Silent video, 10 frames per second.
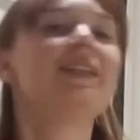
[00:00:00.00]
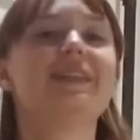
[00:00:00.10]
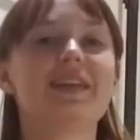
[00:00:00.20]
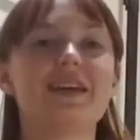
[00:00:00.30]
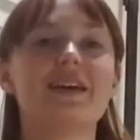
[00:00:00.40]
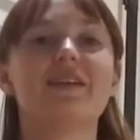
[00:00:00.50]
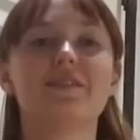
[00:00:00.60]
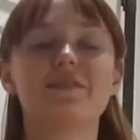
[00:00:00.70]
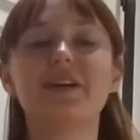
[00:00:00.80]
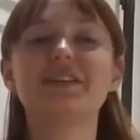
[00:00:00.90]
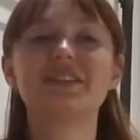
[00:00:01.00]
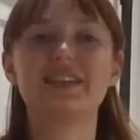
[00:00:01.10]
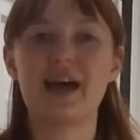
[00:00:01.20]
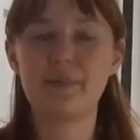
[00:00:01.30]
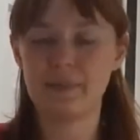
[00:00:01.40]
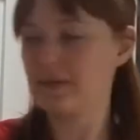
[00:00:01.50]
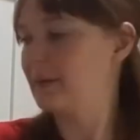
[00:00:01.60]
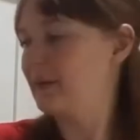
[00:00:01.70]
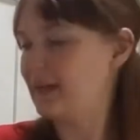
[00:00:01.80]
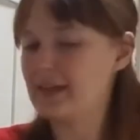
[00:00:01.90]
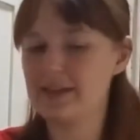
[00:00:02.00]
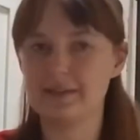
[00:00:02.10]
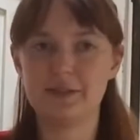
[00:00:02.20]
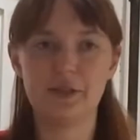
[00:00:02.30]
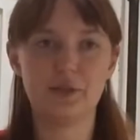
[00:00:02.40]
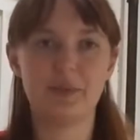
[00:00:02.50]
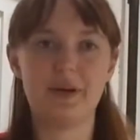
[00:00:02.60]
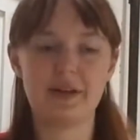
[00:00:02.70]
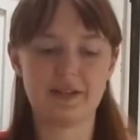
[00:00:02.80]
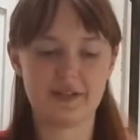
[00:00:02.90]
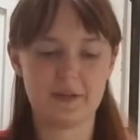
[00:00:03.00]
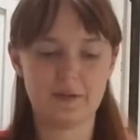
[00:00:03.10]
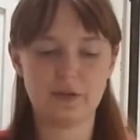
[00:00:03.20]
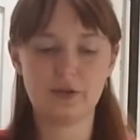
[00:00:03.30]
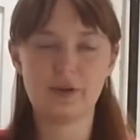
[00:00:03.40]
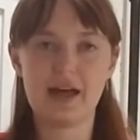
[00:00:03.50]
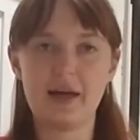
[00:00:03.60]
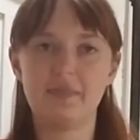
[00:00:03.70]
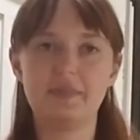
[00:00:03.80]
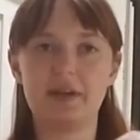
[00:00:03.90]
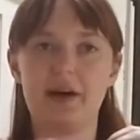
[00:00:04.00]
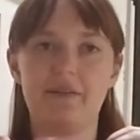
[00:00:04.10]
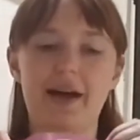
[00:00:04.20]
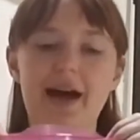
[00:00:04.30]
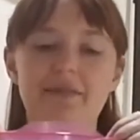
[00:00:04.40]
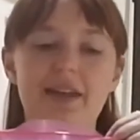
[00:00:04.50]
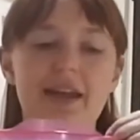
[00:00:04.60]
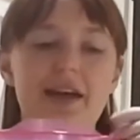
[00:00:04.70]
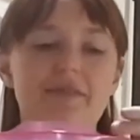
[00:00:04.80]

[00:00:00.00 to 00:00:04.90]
The first step is to put 2 cups of half and half